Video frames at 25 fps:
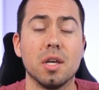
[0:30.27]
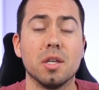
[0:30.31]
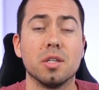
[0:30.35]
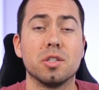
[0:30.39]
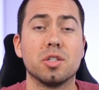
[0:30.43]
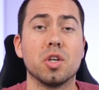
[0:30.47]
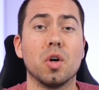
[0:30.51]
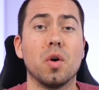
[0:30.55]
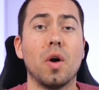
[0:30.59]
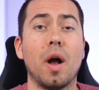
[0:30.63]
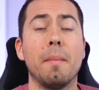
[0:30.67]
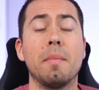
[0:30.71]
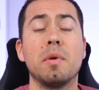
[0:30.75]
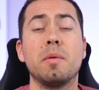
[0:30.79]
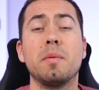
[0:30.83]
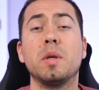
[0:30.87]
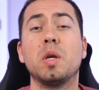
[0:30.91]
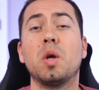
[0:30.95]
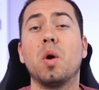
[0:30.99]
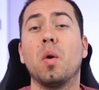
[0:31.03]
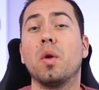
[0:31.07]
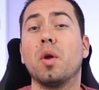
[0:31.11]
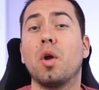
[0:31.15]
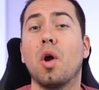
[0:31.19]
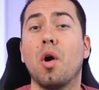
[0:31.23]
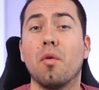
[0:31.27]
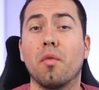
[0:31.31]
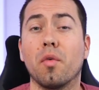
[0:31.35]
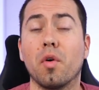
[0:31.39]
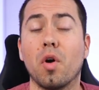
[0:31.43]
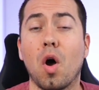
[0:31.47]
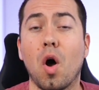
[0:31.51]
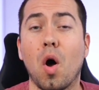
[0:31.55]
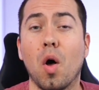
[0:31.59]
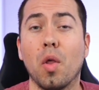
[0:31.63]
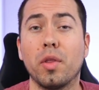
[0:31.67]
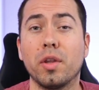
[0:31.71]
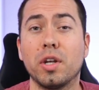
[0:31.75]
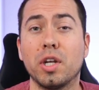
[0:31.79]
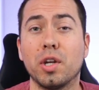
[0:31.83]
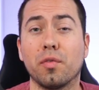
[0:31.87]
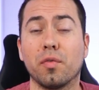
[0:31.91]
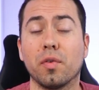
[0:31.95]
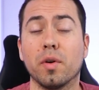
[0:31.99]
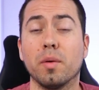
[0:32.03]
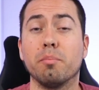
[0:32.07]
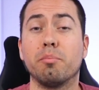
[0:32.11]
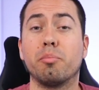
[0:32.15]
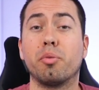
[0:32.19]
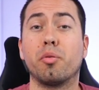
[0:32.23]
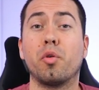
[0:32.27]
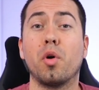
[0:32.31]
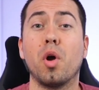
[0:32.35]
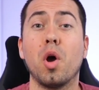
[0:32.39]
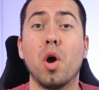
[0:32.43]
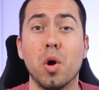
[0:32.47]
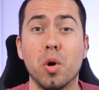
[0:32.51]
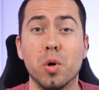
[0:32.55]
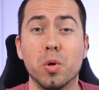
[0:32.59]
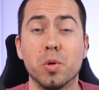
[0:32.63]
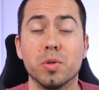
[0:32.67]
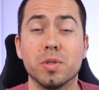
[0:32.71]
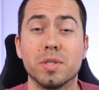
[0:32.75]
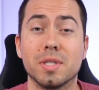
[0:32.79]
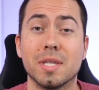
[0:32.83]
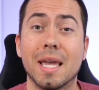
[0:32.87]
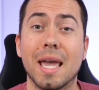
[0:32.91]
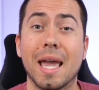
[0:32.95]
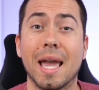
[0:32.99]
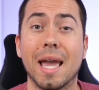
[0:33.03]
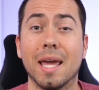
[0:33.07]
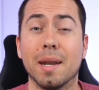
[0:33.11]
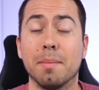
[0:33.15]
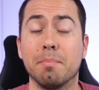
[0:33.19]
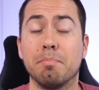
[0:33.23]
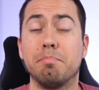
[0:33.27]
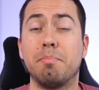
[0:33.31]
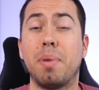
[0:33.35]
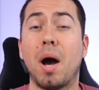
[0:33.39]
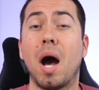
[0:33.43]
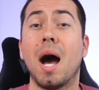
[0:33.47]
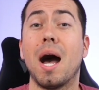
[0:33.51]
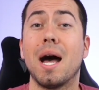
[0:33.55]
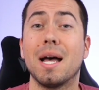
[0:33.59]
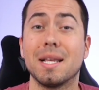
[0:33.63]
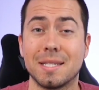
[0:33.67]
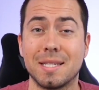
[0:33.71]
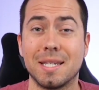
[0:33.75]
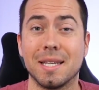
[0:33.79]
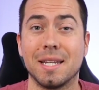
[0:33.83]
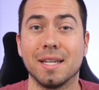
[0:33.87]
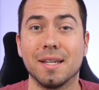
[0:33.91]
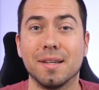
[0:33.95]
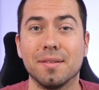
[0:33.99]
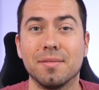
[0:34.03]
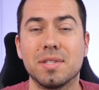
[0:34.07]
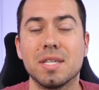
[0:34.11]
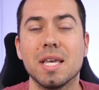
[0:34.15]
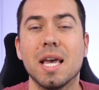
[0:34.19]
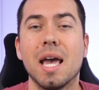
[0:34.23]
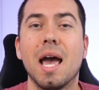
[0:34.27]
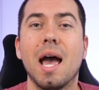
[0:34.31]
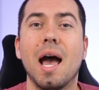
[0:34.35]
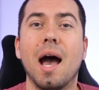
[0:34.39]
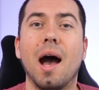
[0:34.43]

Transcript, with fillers: So I'm going to be going over all the different pros and positives